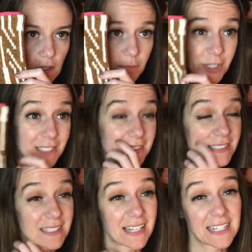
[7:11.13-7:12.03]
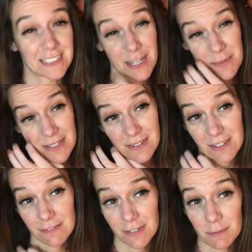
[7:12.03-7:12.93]
Because, see, last time I
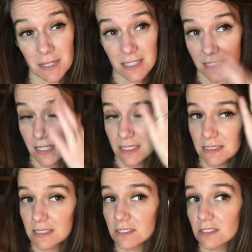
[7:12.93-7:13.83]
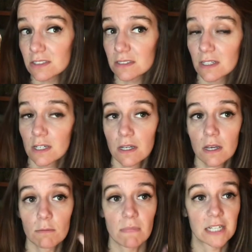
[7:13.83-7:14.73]
couldn't find my knitting scissors,
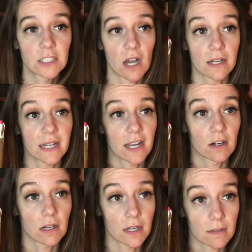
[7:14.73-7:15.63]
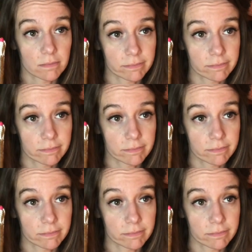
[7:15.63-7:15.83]
my dog got a haircut.